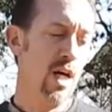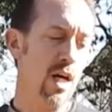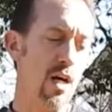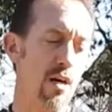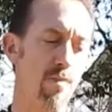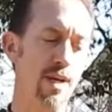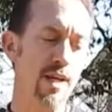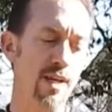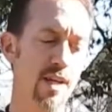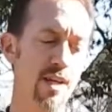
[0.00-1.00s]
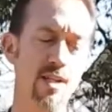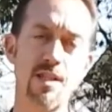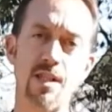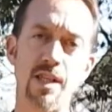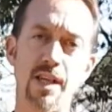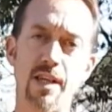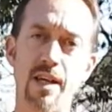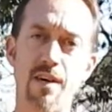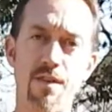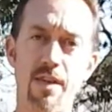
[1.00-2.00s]
But it
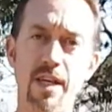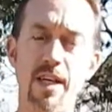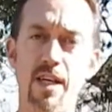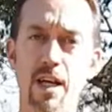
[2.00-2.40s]
definitely